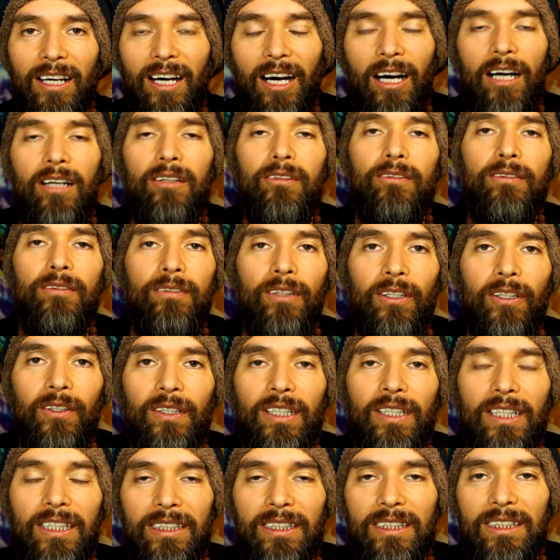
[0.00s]
How
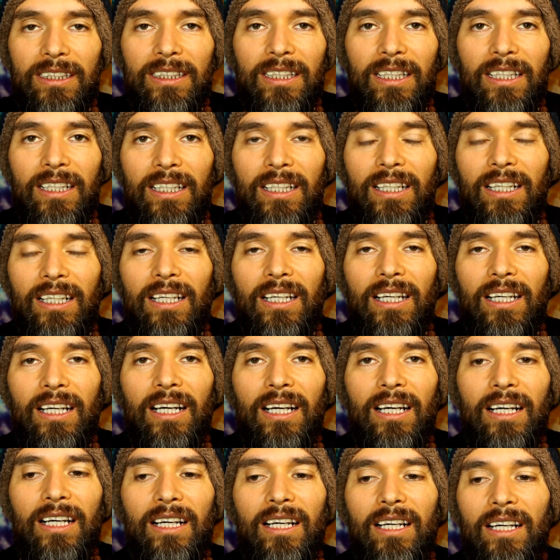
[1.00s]
focused.
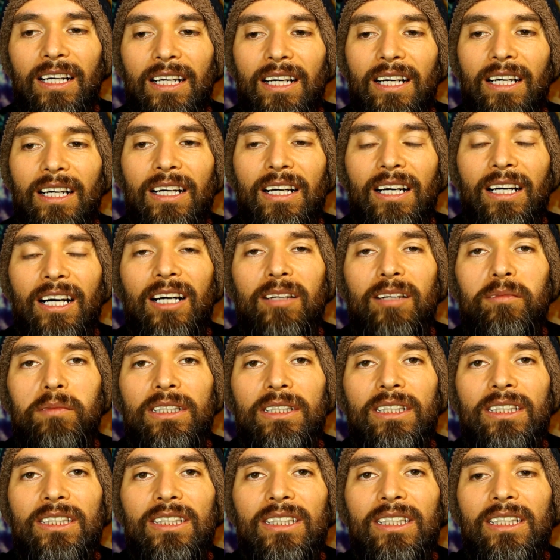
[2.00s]
How
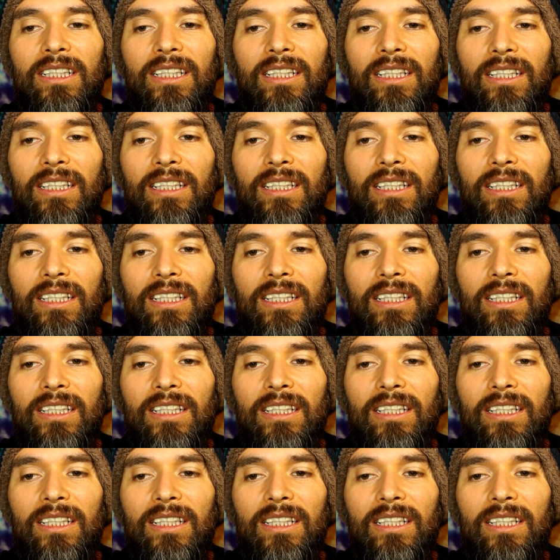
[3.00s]
much